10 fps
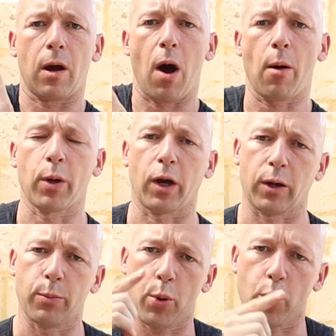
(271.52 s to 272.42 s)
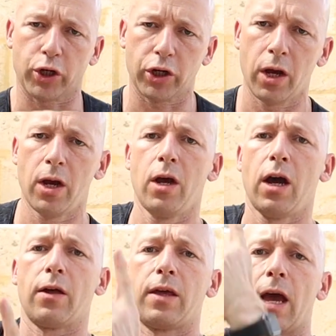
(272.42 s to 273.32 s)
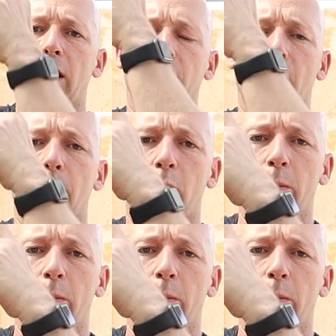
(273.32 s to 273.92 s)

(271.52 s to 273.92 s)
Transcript: come up and I can push at the end of that